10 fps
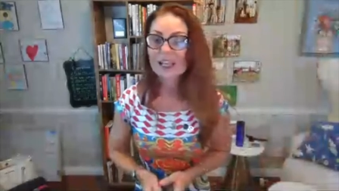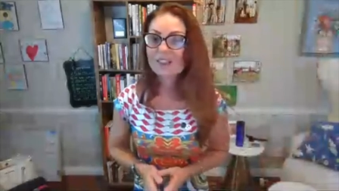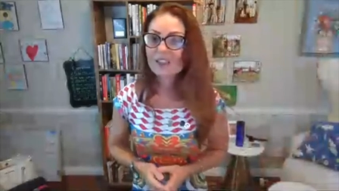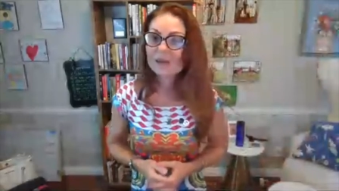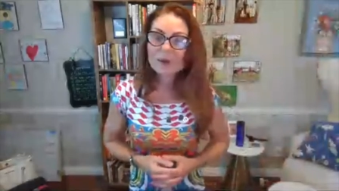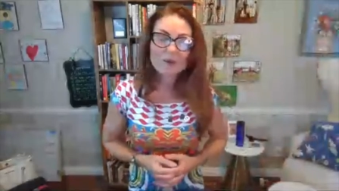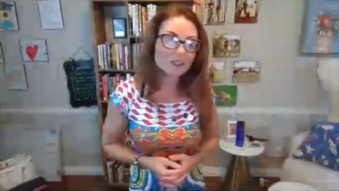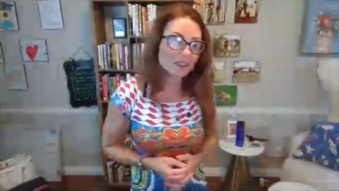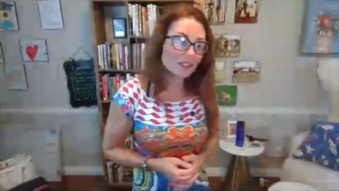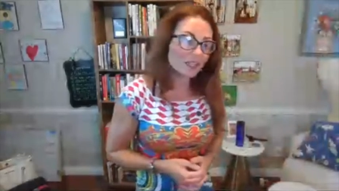And think
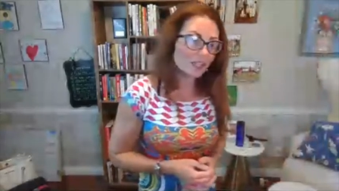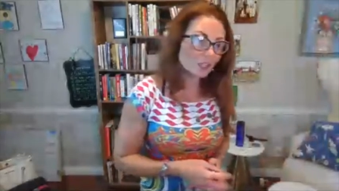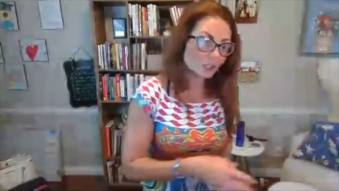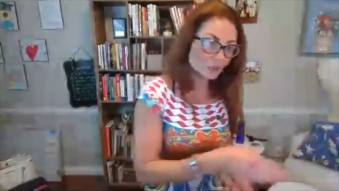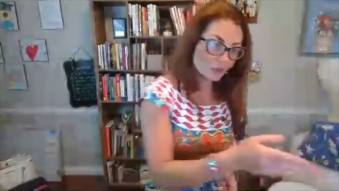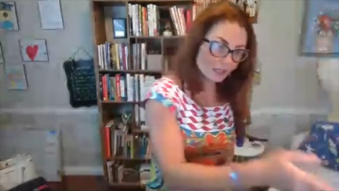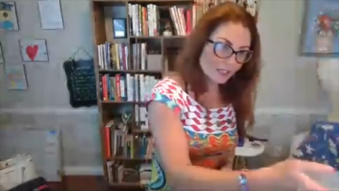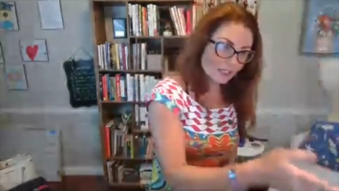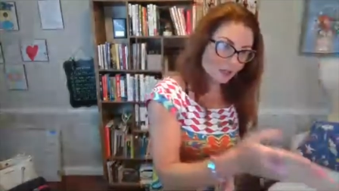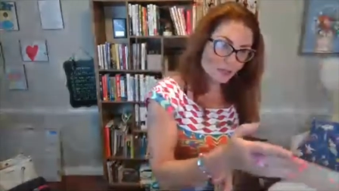about it to
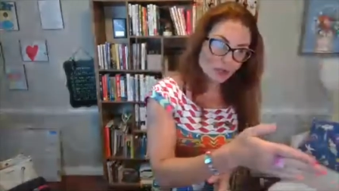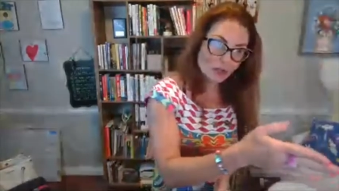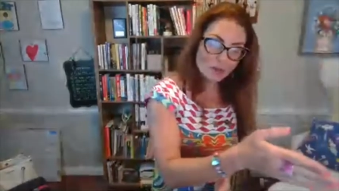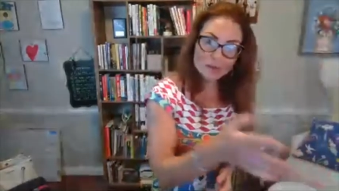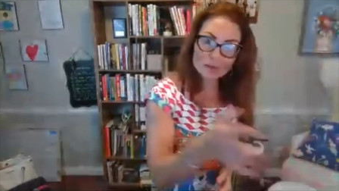ladies. I'm talking